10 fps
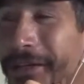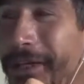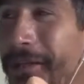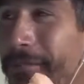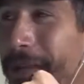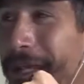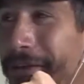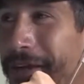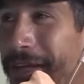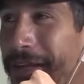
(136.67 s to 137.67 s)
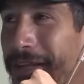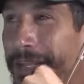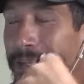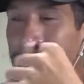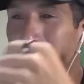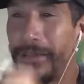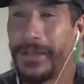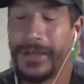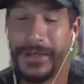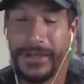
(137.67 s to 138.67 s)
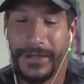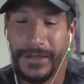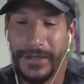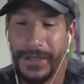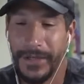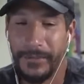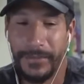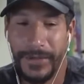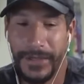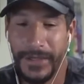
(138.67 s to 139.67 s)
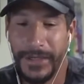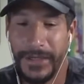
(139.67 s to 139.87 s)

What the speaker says: give Manning credit, they dealt with it in a pretty